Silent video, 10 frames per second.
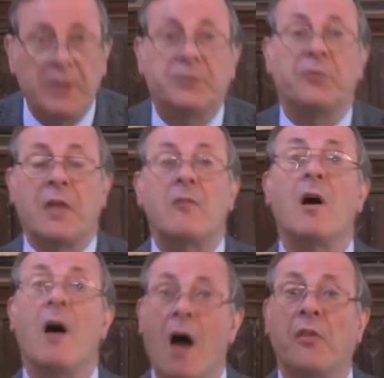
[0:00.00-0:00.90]
But there
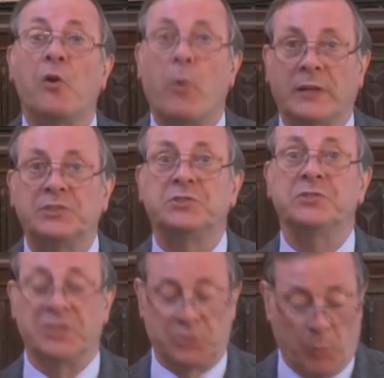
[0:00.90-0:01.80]
are other
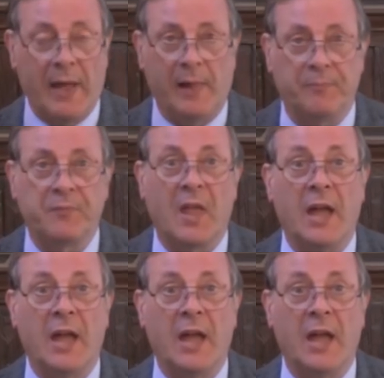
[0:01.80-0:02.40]
questions as well.